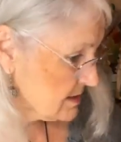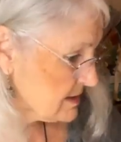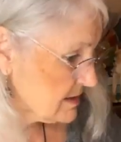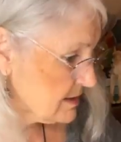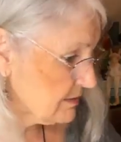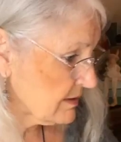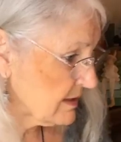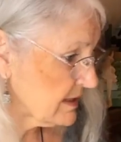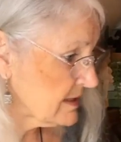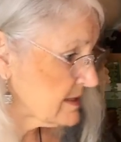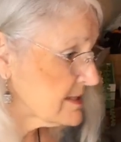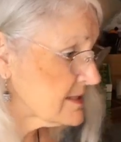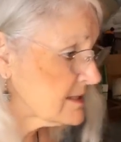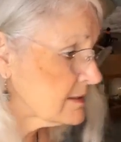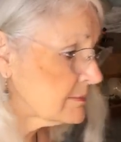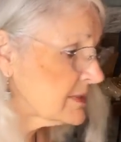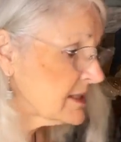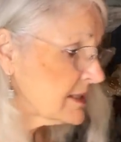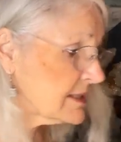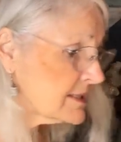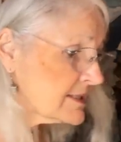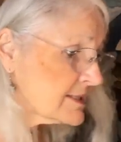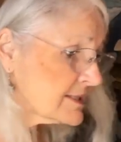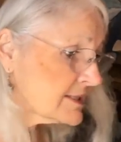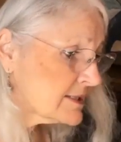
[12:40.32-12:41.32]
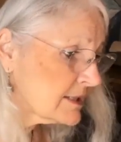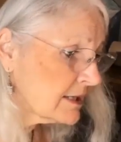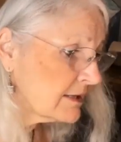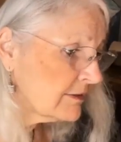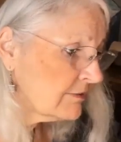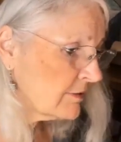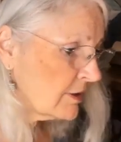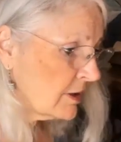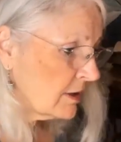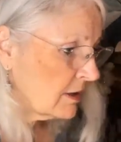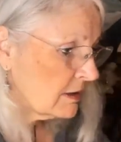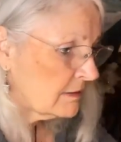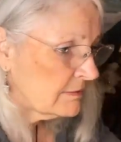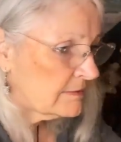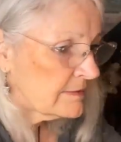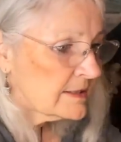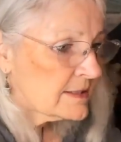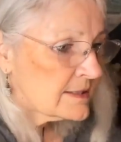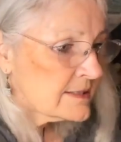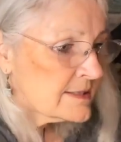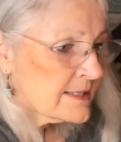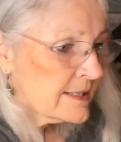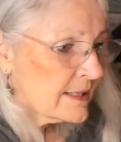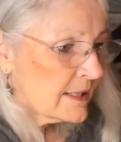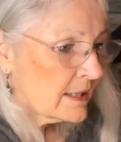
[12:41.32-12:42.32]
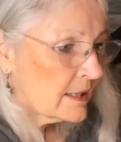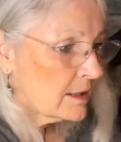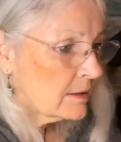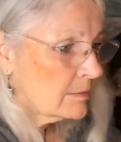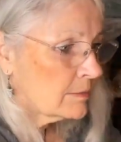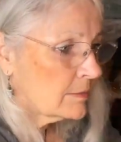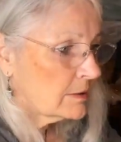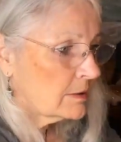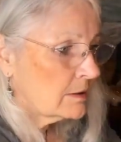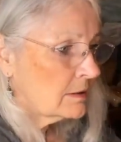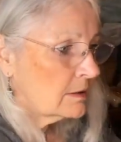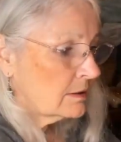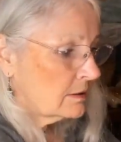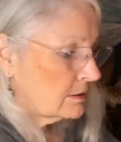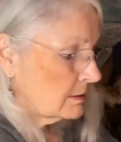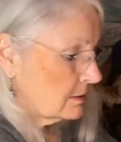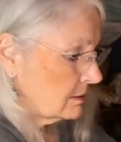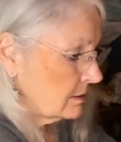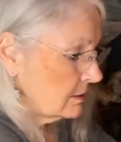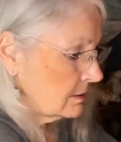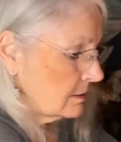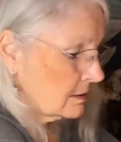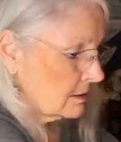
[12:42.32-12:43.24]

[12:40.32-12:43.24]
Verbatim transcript: So get some of this stuff off the table